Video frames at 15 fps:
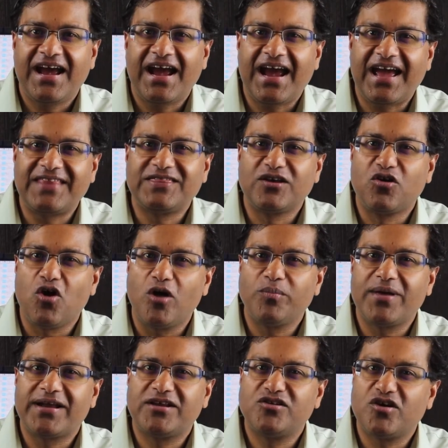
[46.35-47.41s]
and the
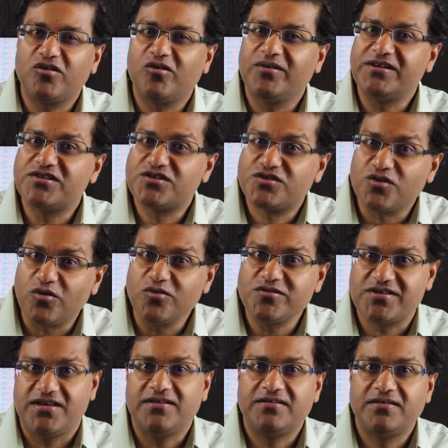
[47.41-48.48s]
gallbladder not only stores
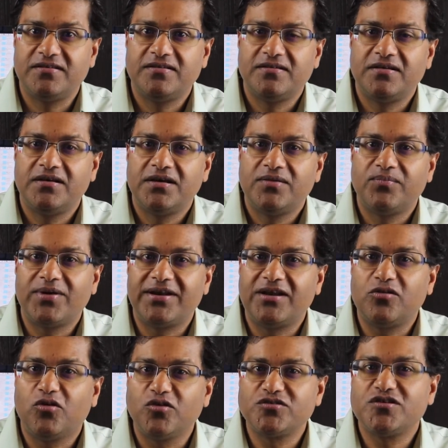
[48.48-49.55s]
it, but
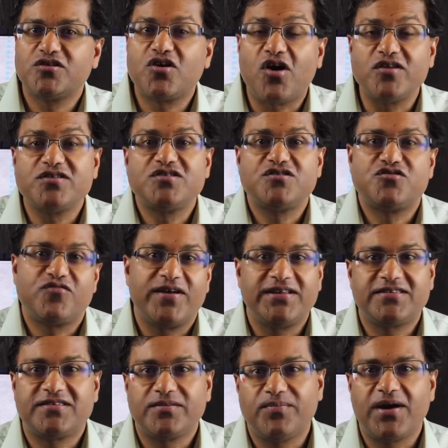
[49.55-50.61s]
it also
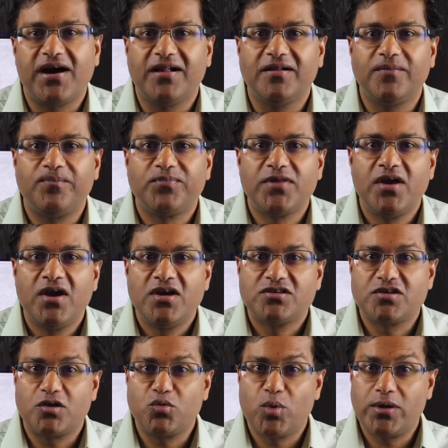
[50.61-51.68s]
concentrates the bile.
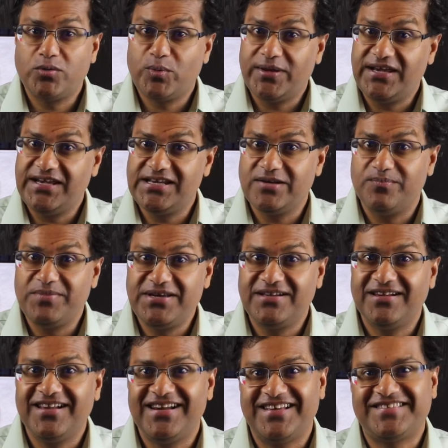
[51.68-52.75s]
So when we eat a
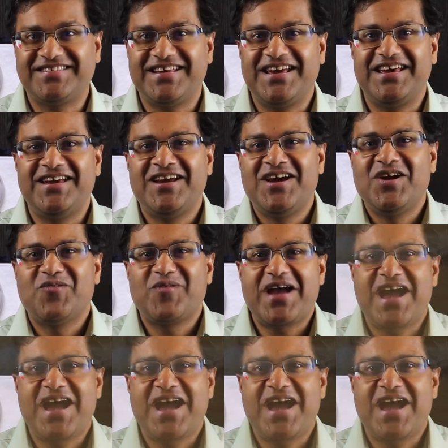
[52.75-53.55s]
meal, let's say we're